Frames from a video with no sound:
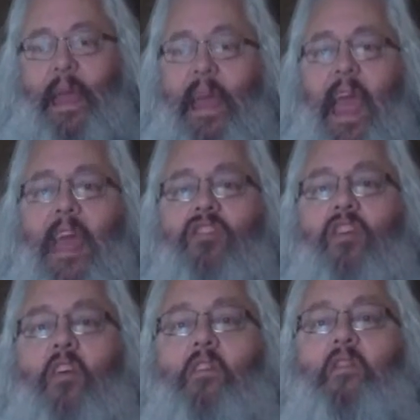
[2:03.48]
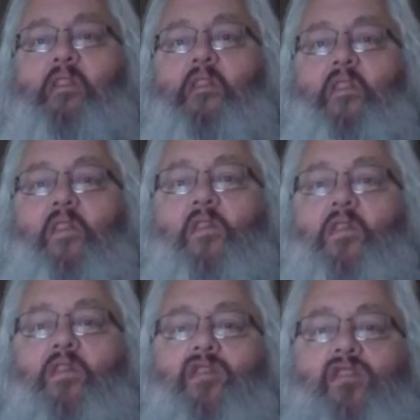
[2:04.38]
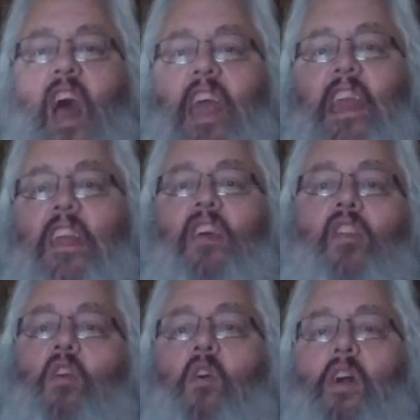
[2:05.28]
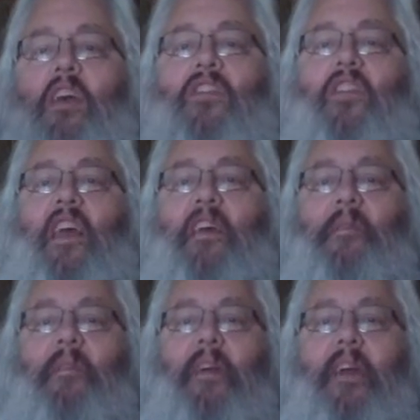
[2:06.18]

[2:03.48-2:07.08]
big angel shining gloriously.